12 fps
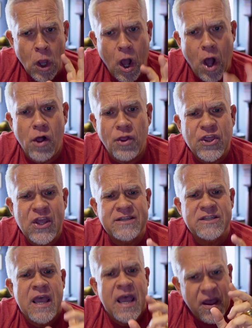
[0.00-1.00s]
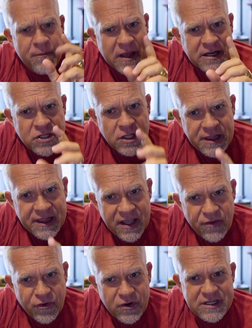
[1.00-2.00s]
All things have been
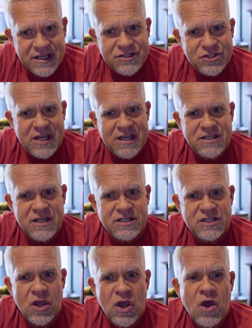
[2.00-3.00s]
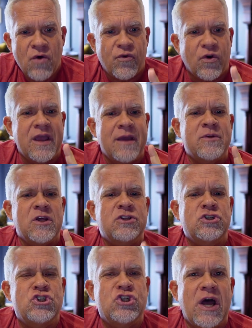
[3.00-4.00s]
delivered to Jesus for him
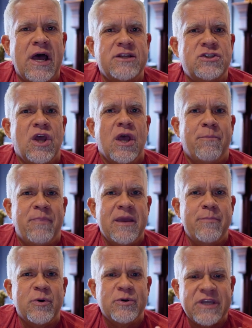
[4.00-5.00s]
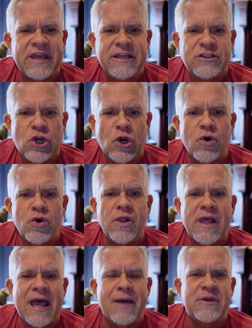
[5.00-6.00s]
to judge people's
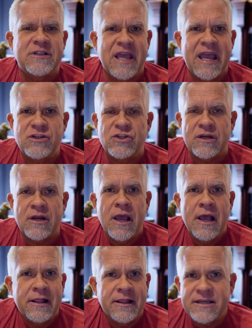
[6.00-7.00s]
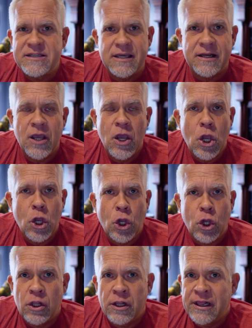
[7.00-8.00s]
eternal habitation. Listen,
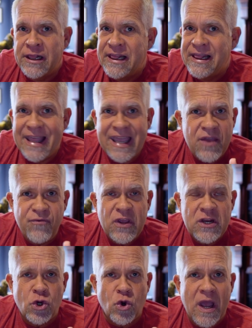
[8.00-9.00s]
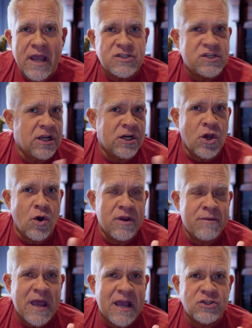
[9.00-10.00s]
leaving Christ and
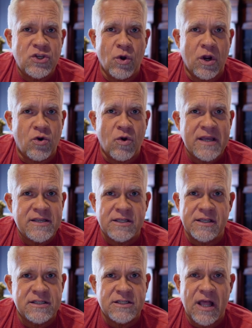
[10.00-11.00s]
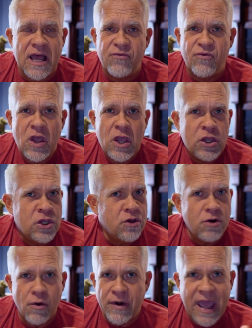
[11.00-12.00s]
going back to a Christless life, you
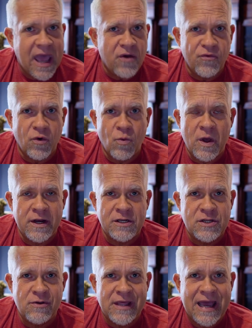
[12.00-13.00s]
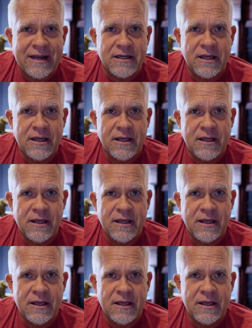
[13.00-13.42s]
don't ever want to do that.